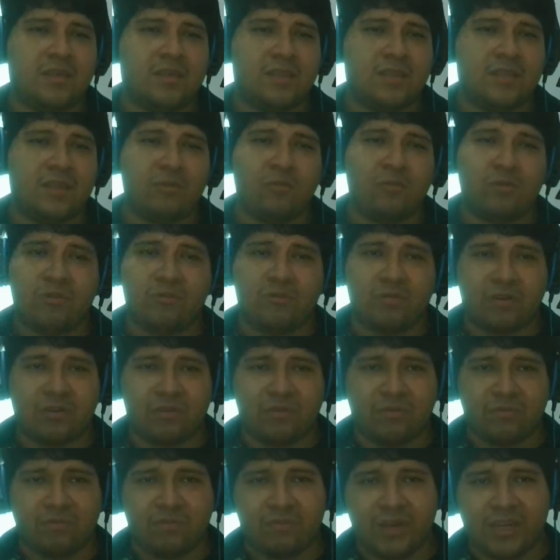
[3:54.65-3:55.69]
they will work
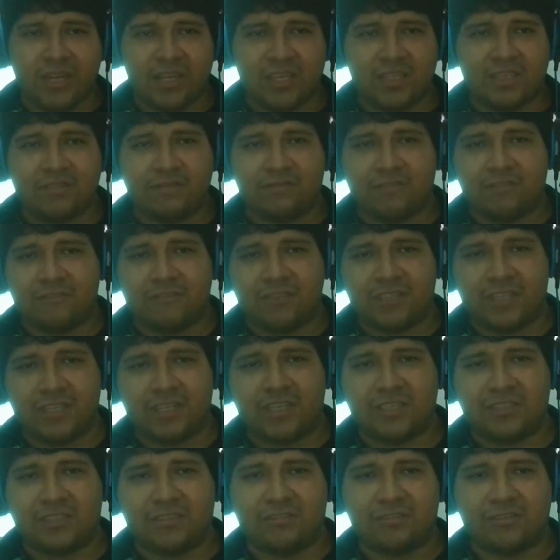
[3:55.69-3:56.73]
on page 15
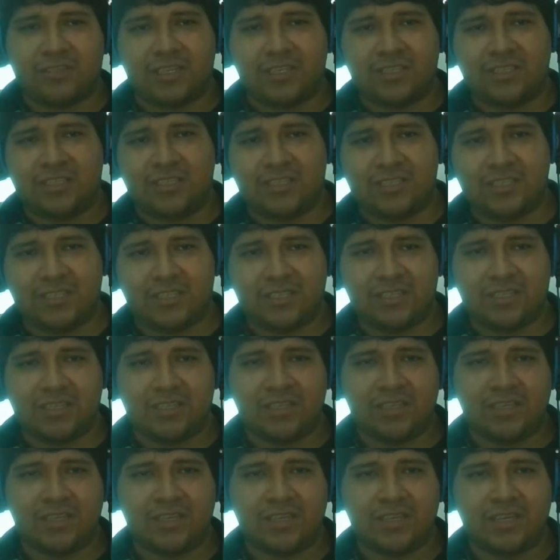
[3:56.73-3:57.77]
exercises.
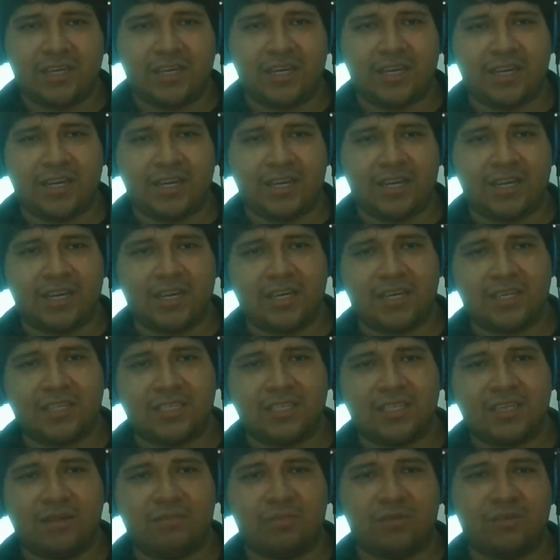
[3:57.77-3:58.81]
An
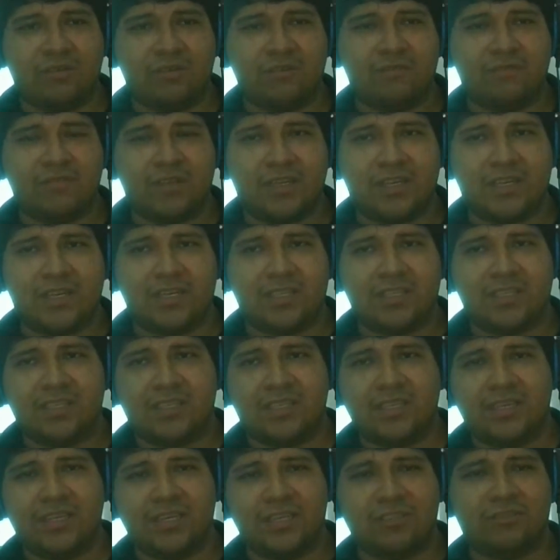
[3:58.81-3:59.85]
example of that
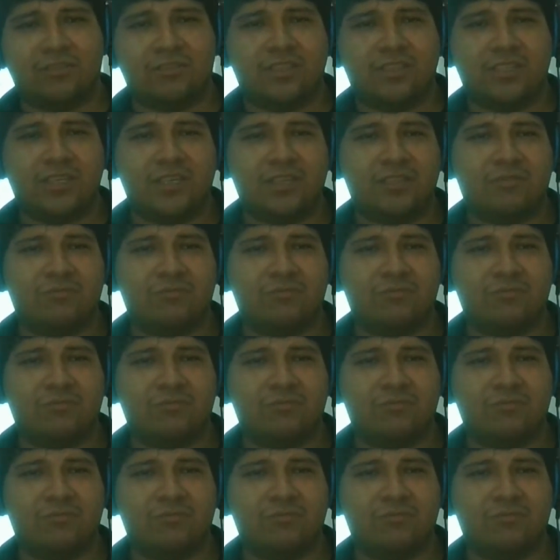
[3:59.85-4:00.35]
exercise